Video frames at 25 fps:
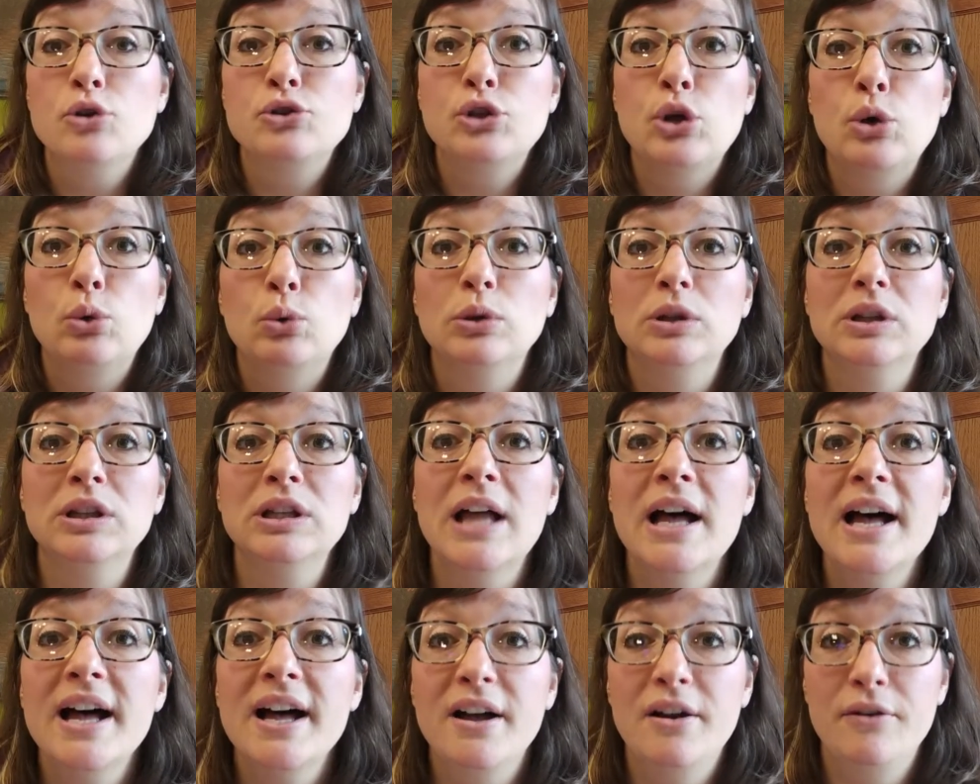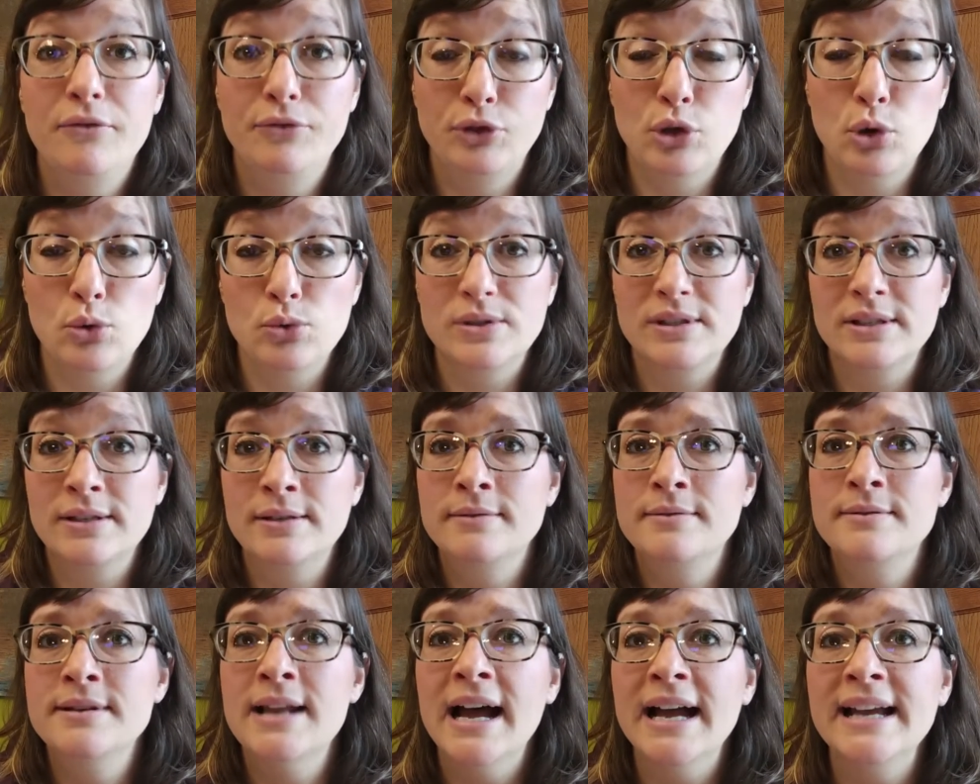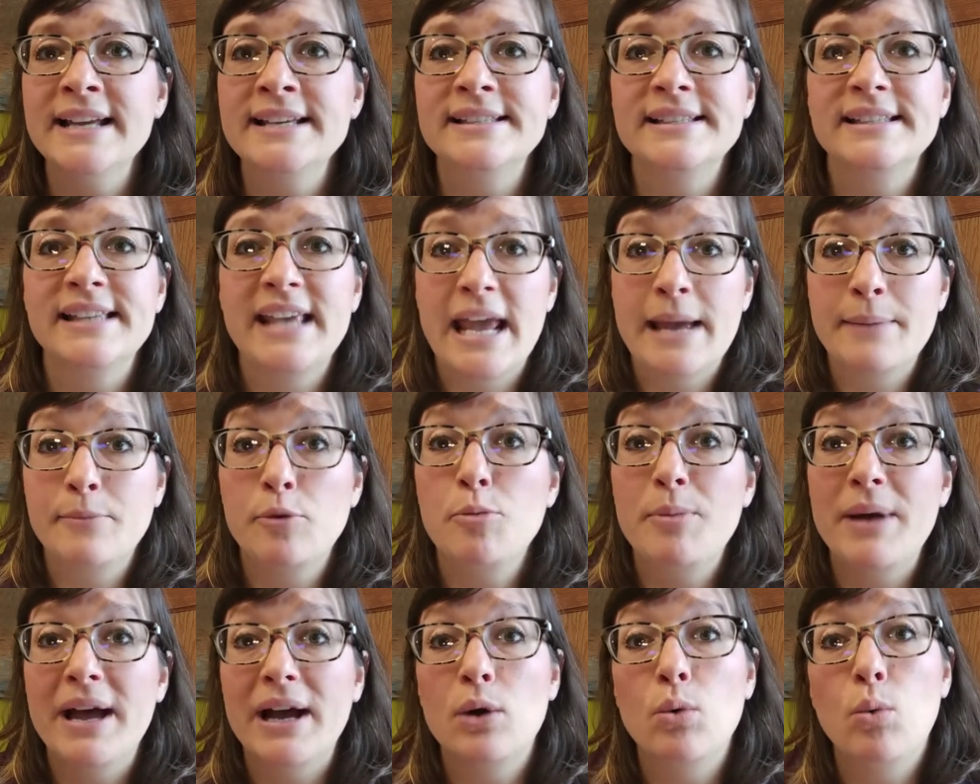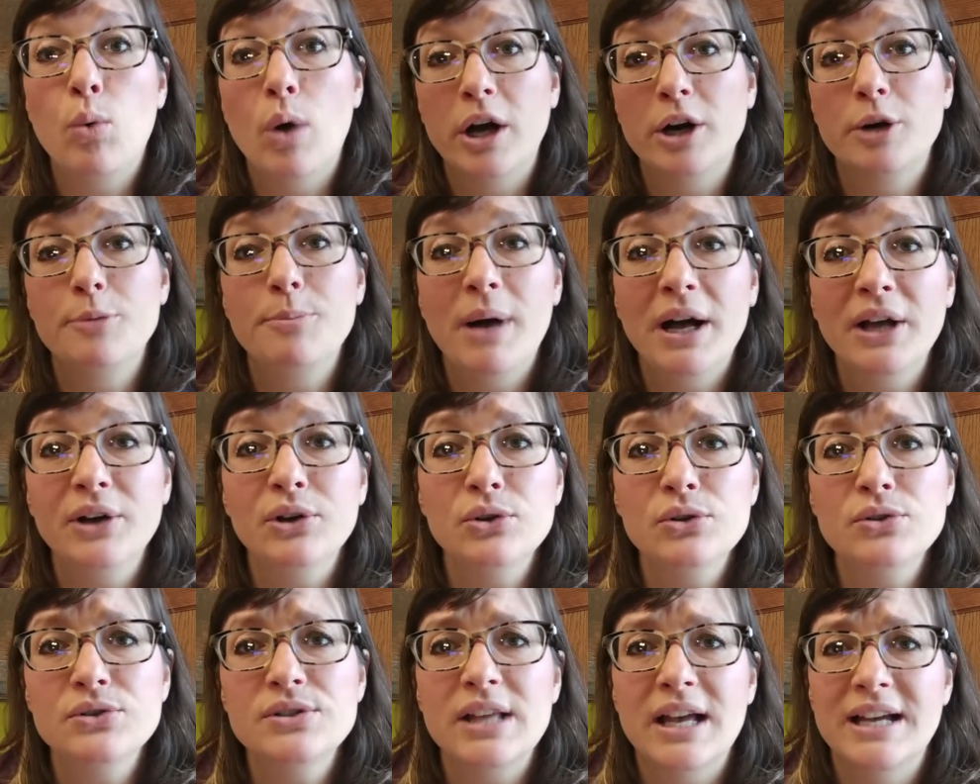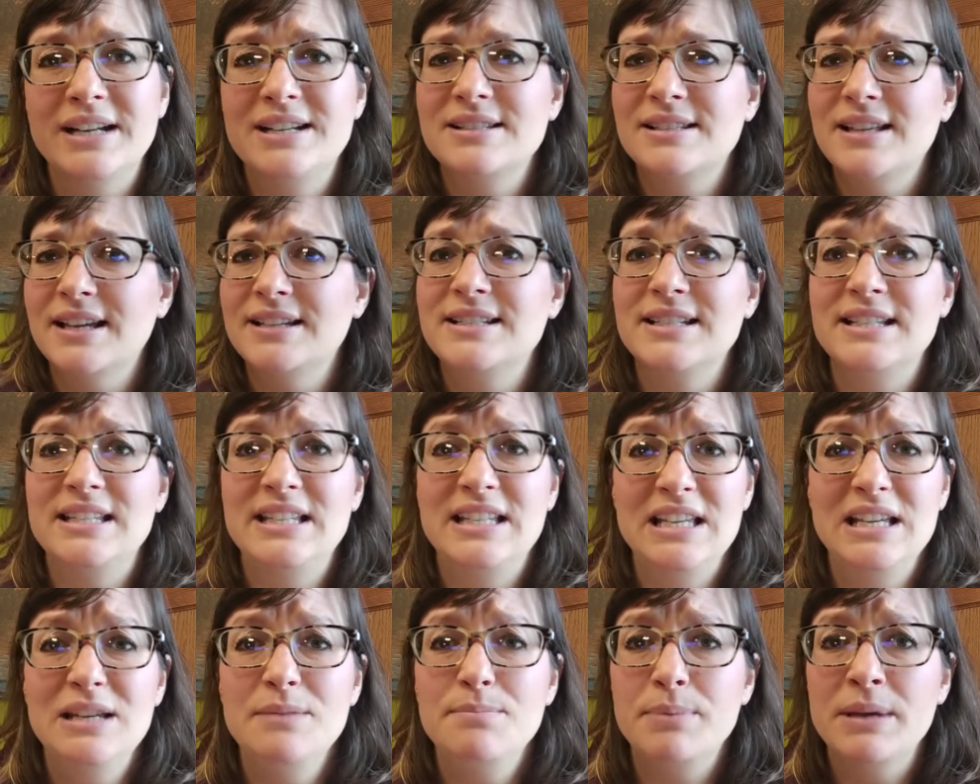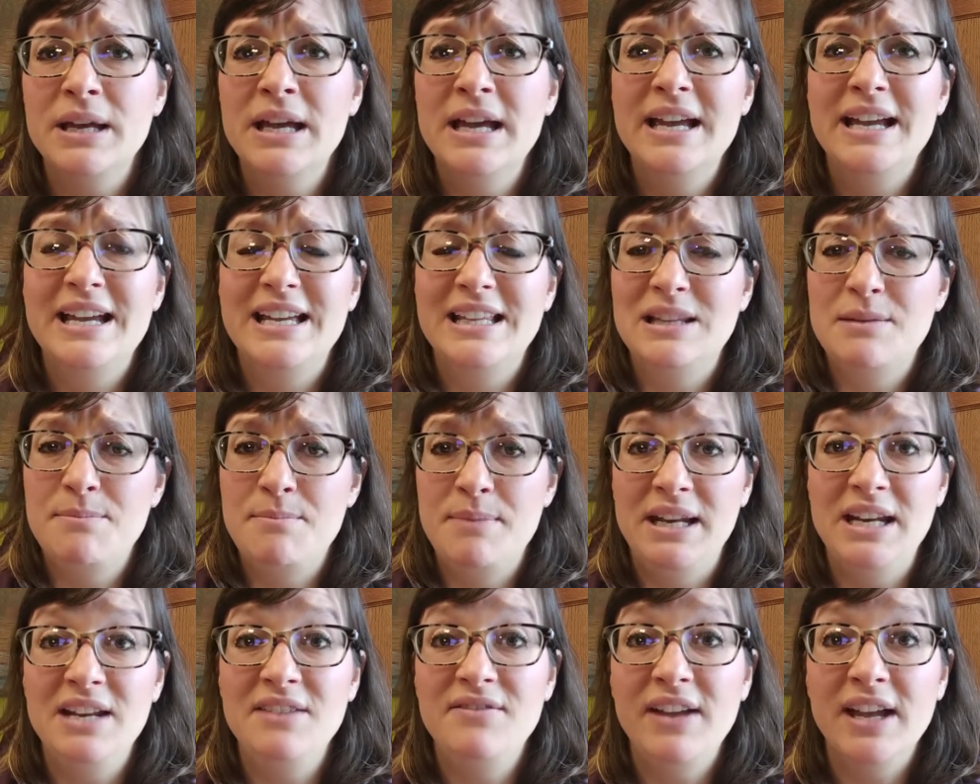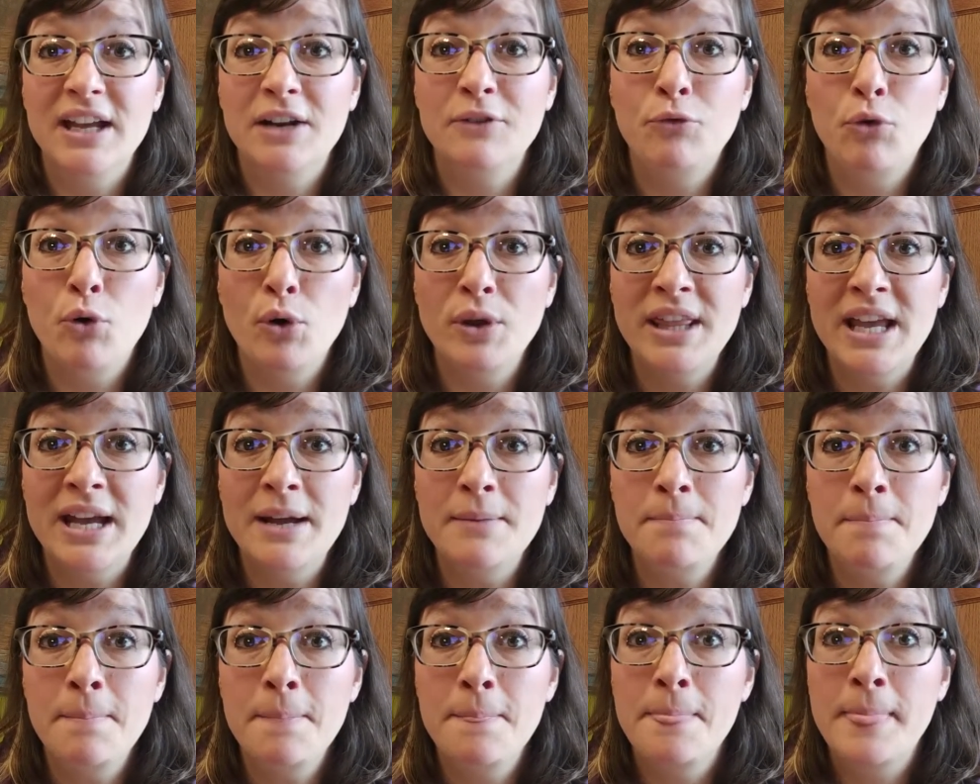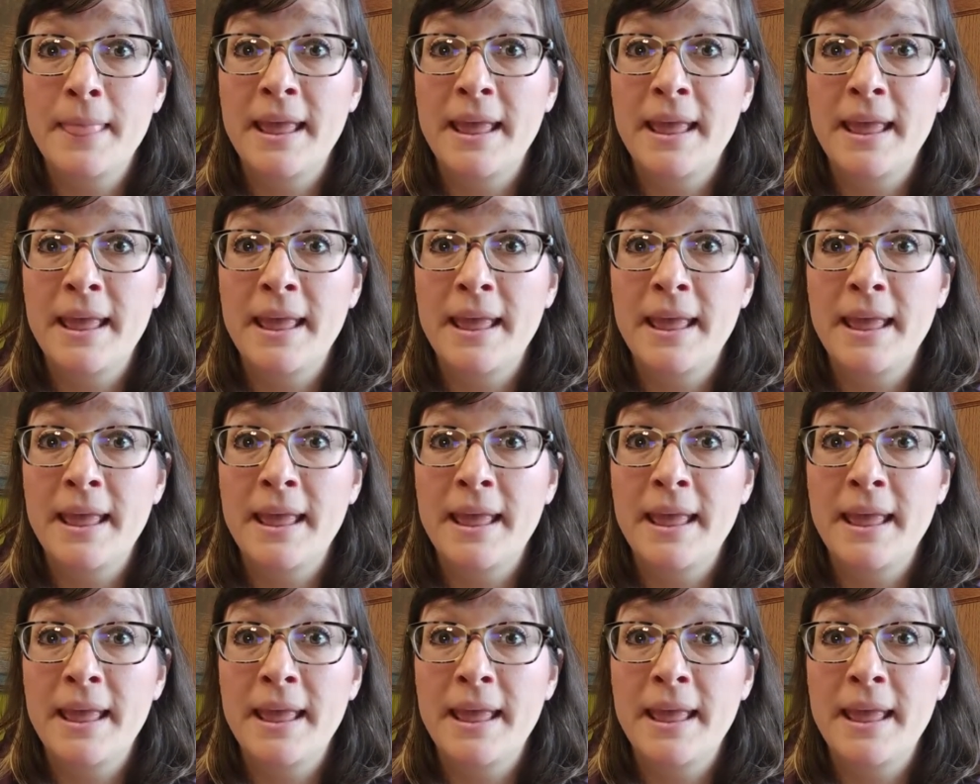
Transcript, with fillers: also love those nice CamelBak water bottles I just like to keep in the minivan for them.